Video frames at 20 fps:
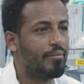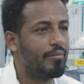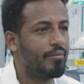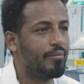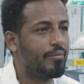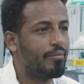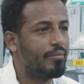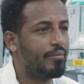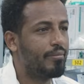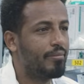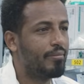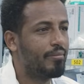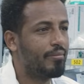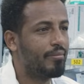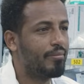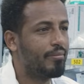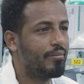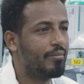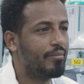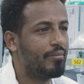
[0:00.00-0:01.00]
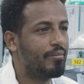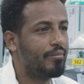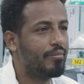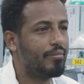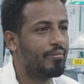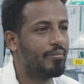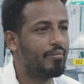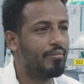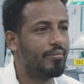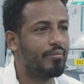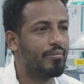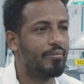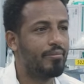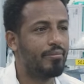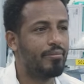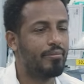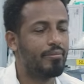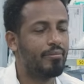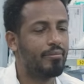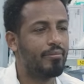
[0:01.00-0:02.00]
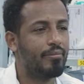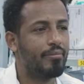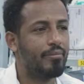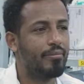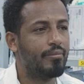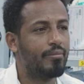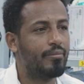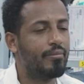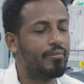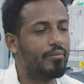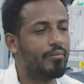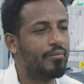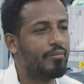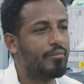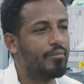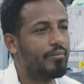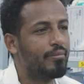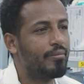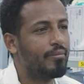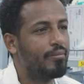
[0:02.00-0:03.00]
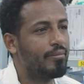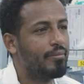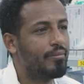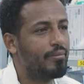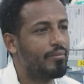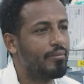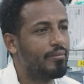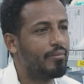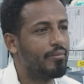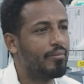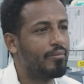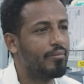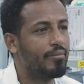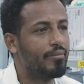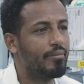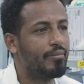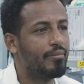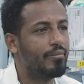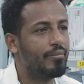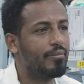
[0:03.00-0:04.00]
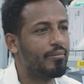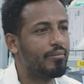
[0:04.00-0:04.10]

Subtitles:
[no speech]